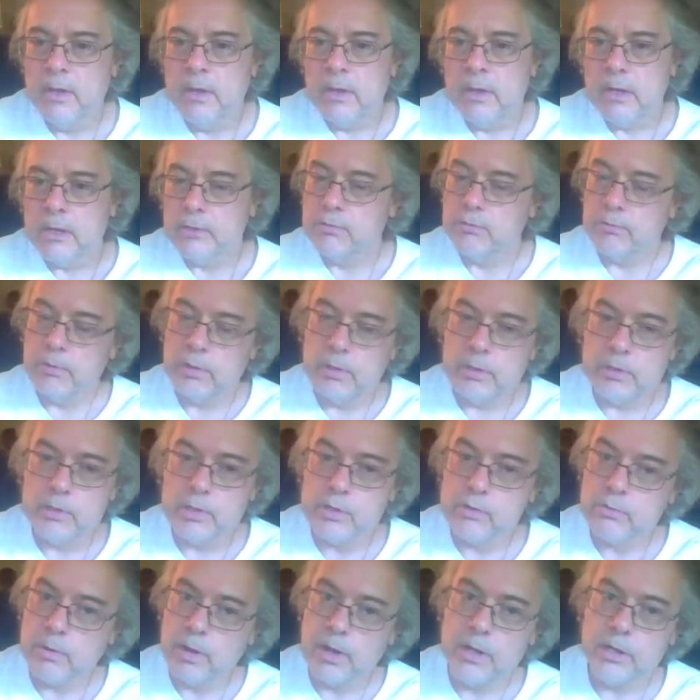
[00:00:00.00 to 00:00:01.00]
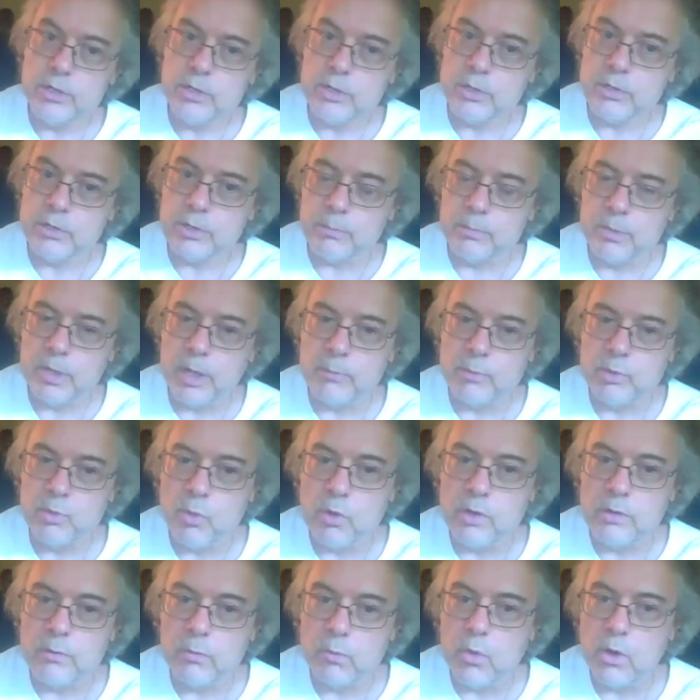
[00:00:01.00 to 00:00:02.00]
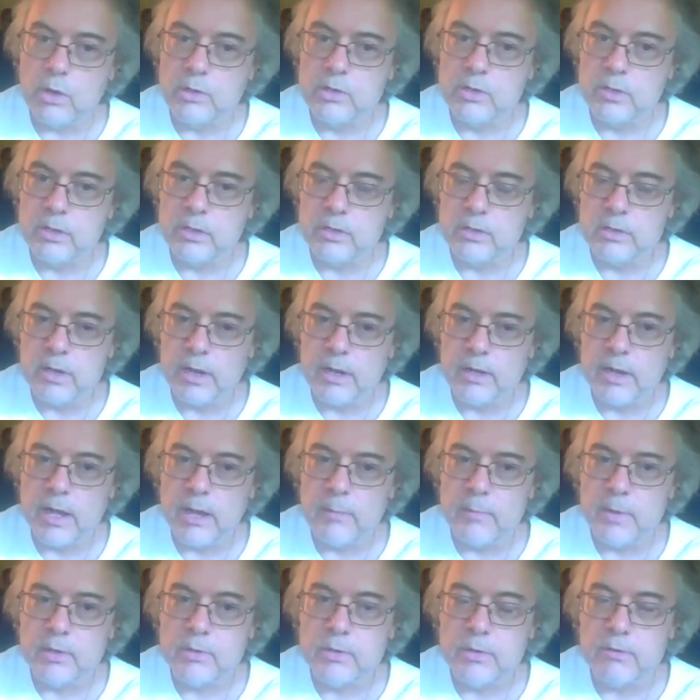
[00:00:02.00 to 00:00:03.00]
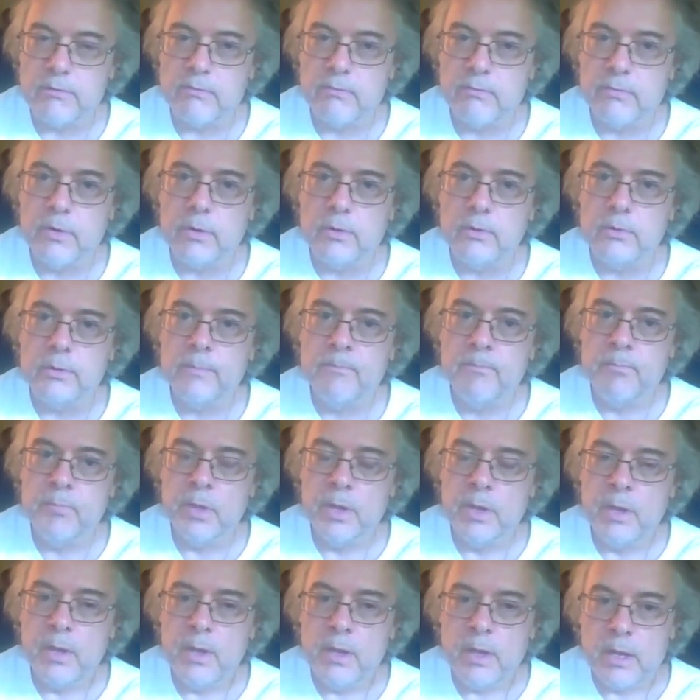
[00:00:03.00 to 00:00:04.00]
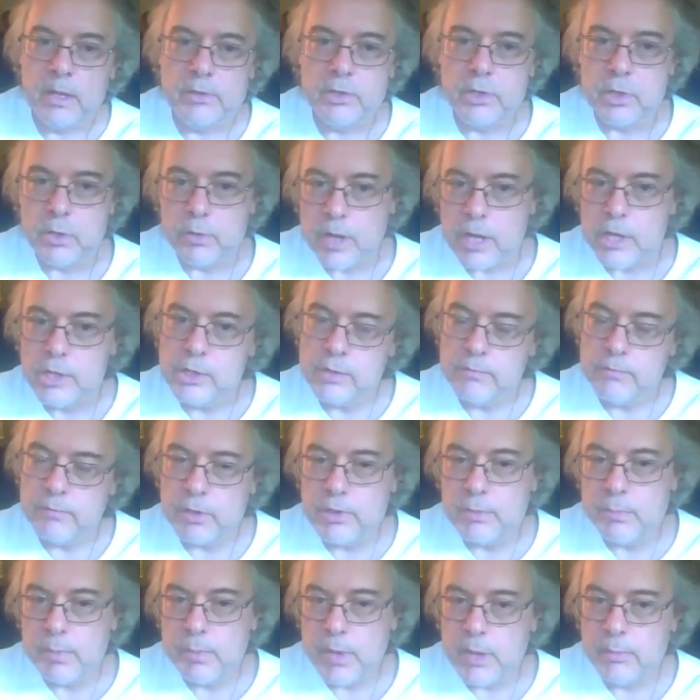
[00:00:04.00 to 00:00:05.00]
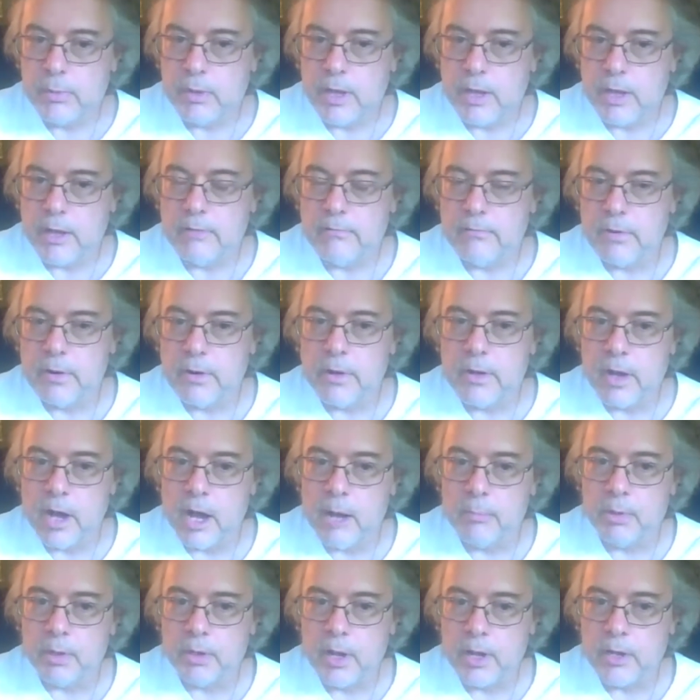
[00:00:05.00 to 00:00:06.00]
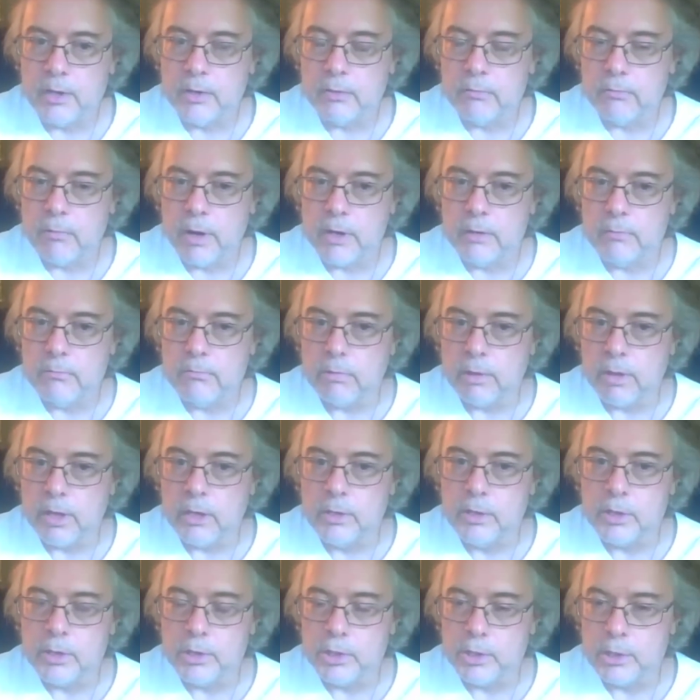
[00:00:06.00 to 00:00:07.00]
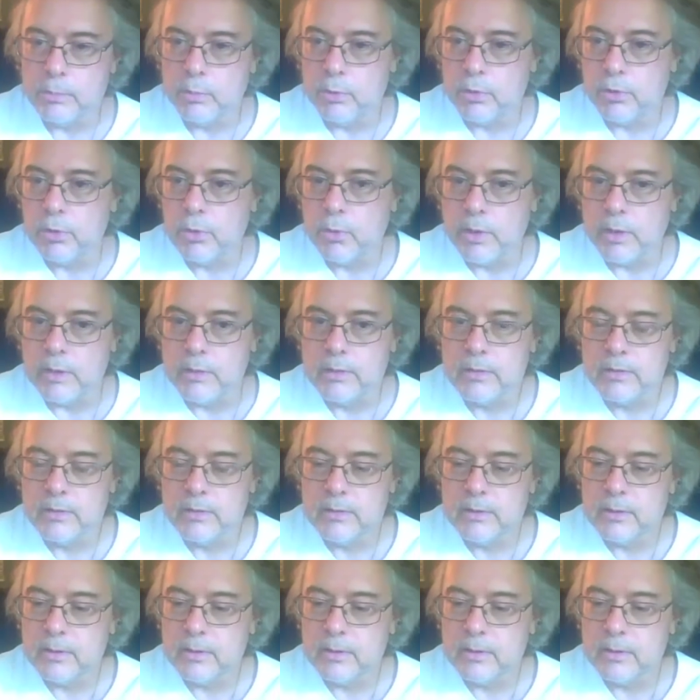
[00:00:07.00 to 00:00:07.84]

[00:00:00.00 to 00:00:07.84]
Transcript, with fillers: It's really strange to sometimes watch these dynamics unfold. And so each of these people had a very complicated relationship with that.